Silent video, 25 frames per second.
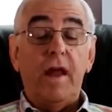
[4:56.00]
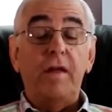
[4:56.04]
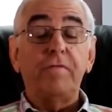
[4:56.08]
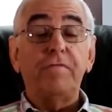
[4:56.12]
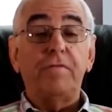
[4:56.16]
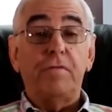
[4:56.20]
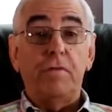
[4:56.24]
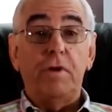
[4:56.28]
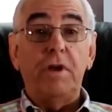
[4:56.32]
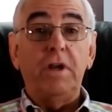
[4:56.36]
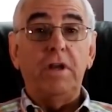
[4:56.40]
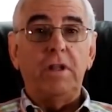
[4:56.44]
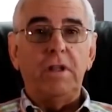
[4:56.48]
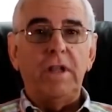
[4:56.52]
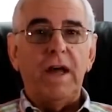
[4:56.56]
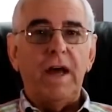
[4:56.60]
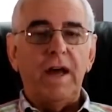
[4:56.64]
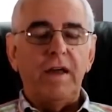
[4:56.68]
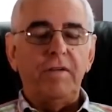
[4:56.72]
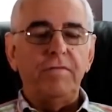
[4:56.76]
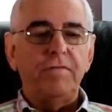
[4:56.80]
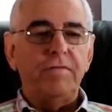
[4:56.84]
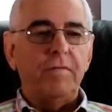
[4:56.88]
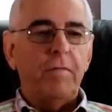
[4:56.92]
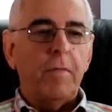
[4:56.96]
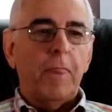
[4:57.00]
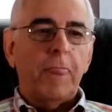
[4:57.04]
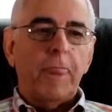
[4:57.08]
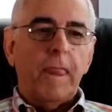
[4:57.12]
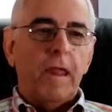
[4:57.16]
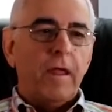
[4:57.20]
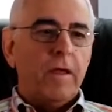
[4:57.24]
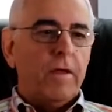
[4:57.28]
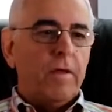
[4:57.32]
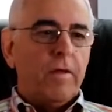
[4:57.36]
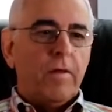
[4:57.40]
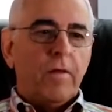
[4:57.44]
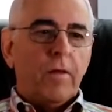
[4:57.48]
Verita Life.
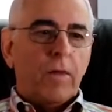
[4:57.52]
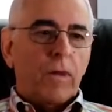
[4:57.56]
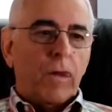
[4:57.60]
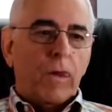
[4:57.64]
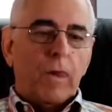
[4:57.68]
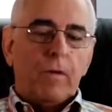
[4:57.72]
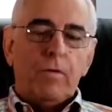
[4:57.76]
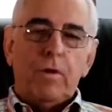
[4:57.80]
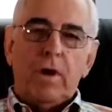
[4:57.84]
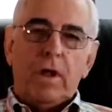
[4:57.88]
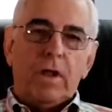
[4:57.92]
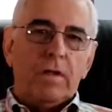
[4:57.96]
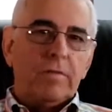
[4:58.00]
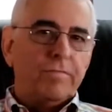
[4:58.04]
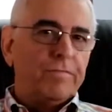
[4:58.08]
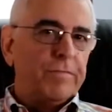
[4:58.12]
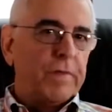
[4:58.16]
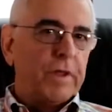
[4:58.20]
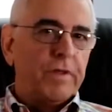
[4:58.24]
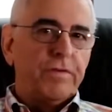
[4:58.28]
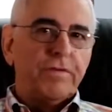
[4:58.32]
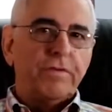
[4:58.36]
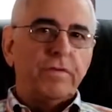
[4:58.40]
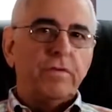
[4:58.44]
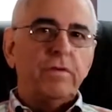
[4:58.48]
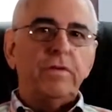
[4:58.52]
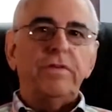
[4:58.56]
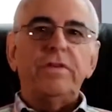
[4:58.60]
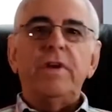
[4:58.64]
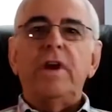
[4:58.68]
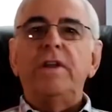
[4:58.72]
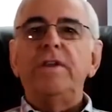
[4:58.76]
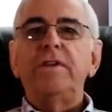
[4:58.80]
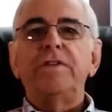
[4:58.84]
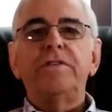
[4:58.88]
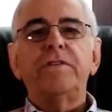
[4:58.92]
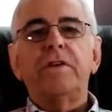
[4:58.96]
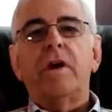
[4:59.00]
Well, as soon as
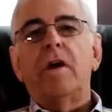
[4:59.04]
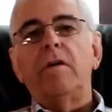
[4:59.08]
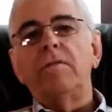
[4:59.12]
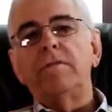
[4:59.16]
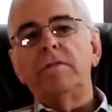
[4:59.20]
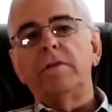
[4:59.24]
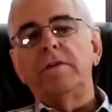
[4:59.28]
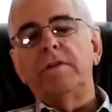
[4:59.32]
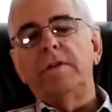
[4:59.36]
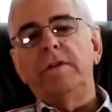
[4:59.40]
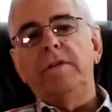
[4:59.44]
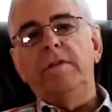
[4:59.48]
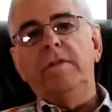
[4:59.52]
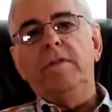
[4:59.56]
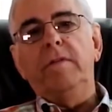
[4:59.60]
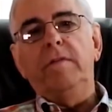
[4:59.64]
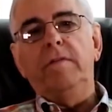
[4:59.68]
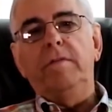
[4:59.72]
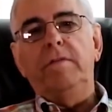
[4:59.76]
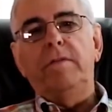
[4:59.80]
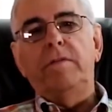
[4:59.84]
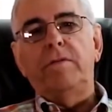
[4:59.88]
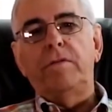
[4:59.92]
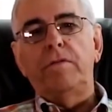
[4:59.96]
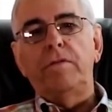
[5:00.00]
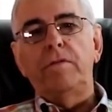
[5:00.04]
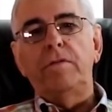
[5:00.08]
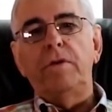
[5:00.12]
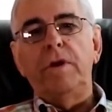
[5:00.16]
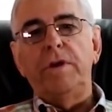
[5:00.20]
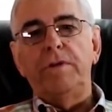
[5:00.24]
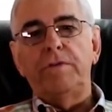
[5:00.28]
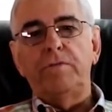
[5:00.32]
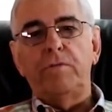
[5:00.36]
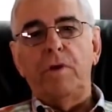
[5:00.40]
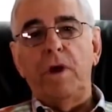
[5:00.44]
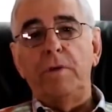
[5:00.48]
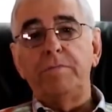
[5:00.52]
I discovered through
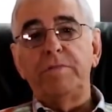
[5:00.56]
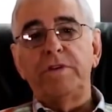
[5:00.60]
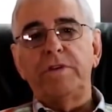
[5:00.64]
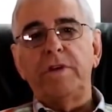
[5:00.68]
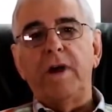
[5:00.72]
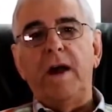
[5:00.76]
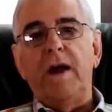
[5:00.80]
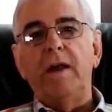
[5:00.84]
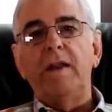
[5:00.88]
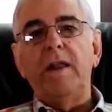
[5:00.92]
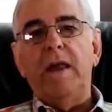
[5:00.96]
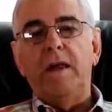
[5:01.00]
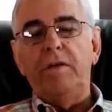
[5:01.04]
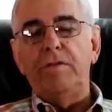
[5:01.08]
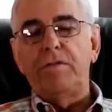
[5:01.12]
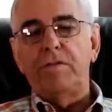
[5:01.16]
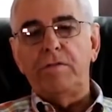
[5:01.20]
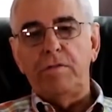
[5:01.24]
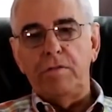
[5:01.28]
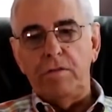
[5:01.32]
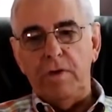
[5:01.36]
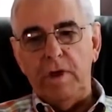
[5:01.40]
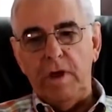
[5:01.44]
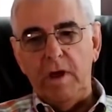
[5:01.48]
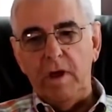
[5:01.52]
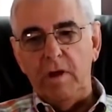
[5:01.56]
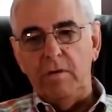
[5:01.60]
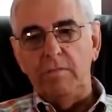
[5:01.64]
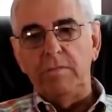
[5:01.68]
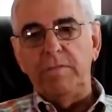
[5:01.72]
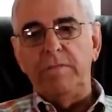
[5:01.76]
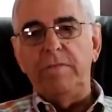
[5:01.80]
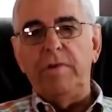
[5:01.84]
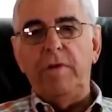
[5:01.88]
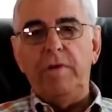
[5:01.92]
his website and through him